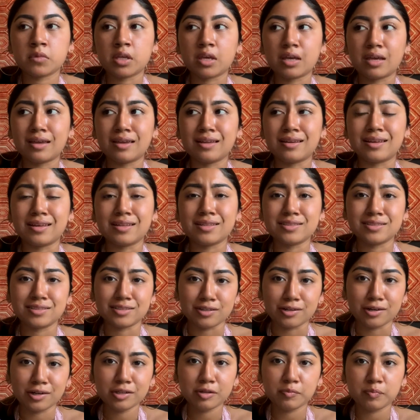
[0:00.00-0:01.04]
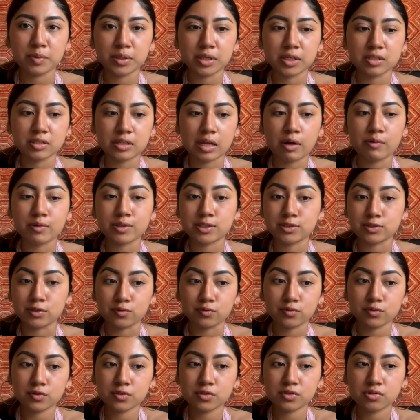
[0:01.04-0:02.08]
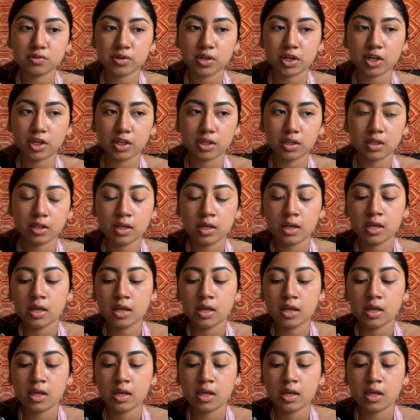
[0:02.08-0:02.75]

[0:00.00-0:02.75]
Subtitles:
it sucked because I was so frustrated,